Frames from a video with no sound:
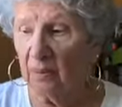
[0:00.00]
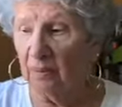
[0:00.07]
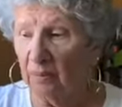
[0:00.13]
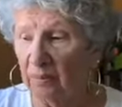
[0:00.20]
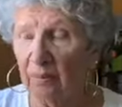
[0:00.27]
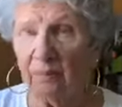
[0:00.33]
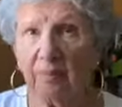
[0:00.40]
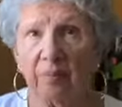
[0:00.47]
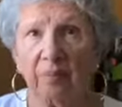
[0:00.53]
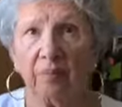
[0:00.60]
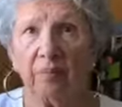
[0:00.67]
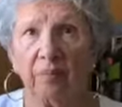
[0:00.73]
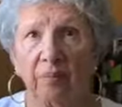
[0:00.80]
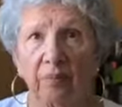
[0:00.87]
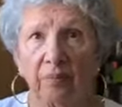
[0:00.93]
mean, everybody doesn't
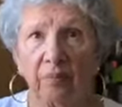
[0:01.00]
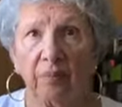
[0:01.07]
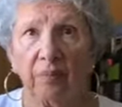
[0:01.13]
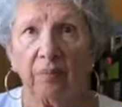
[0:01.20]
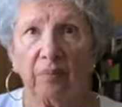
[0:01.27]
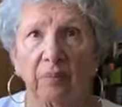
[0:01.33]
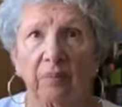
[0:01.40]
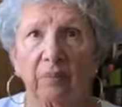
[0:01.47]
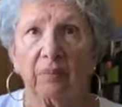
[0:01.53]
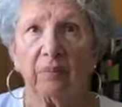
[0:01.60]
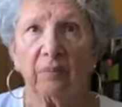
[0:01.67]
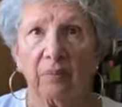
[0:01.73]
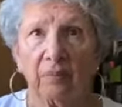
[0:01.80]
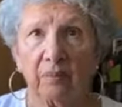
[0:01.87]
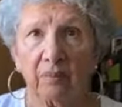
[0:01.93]
have to see the full
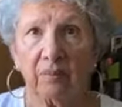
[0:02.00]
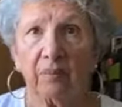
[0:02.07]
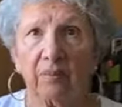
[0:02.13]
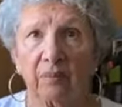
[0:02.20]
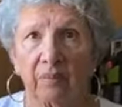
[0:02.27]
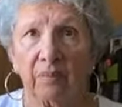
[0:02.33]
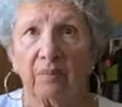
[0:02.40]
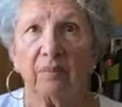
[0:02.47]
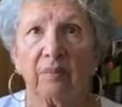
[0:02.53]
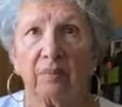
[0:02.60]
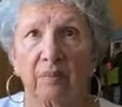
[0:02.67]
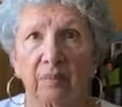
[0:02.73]
process of the sauce,